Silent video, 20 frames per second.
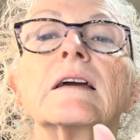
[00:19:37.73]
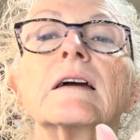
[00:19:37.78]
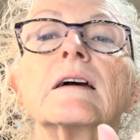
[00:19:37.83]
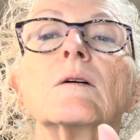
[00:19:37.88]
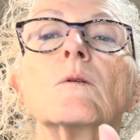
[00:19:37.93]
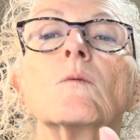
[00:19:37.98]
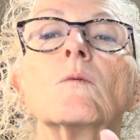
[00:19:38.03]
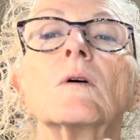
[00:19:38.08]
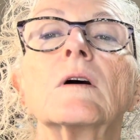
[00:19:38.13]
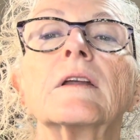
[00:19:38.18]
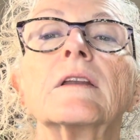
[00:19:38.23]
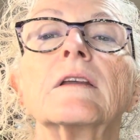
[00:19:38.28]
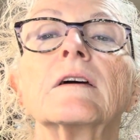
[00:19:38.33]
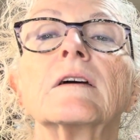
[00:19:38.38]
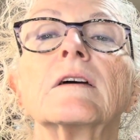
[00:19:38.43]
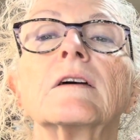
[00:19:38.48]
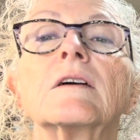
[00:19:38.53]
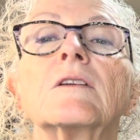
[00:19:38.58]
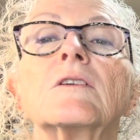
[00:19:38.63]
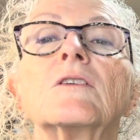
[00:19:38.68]
1,
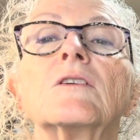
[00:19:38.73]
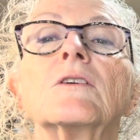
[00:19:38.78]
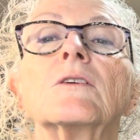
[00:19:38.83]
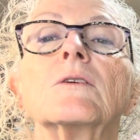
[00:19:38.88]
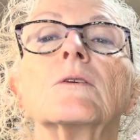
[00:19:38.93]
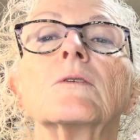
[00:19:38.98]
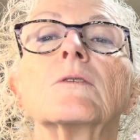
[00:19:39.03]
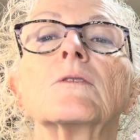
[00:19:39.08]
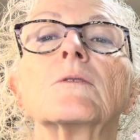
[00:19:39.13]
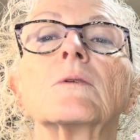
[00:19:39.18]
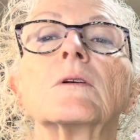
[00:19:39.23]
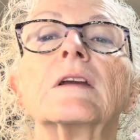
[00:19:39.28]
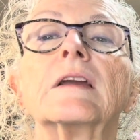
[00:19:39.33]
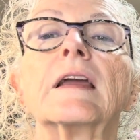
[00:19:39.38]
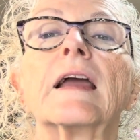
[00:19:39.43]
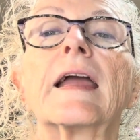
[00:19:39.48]
2, 3,